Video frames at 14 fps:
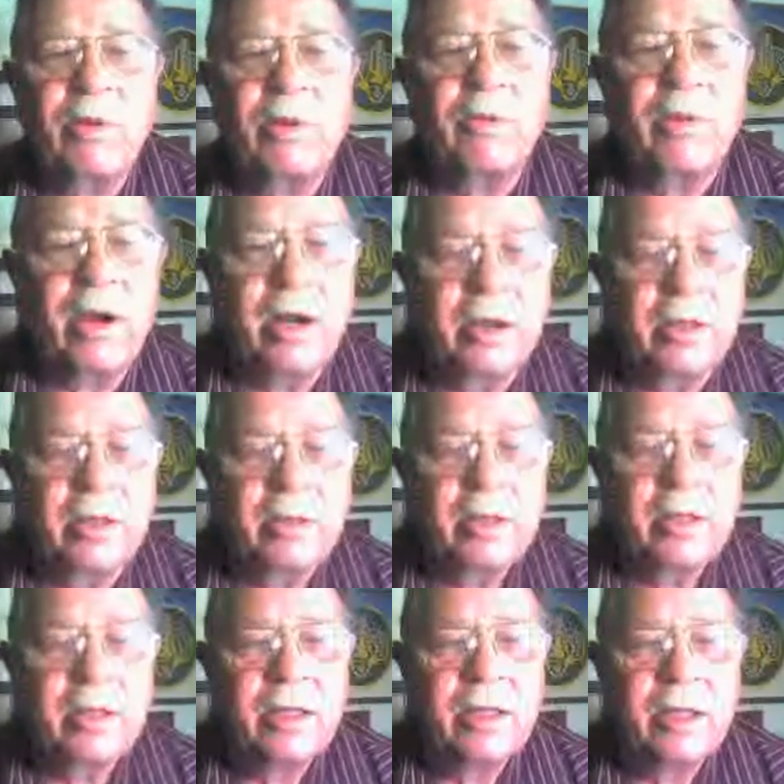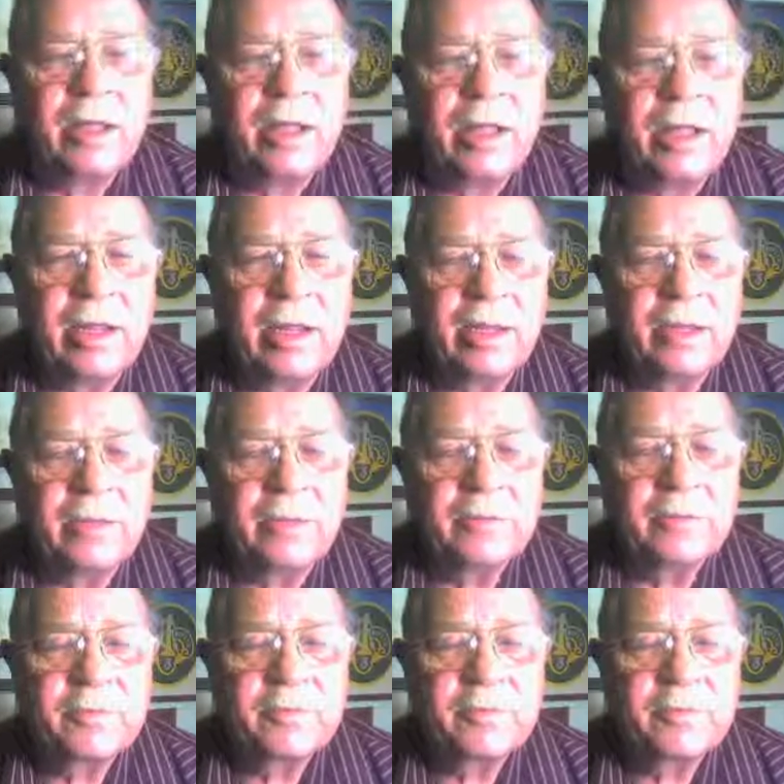Well, Christmas morning rolled around,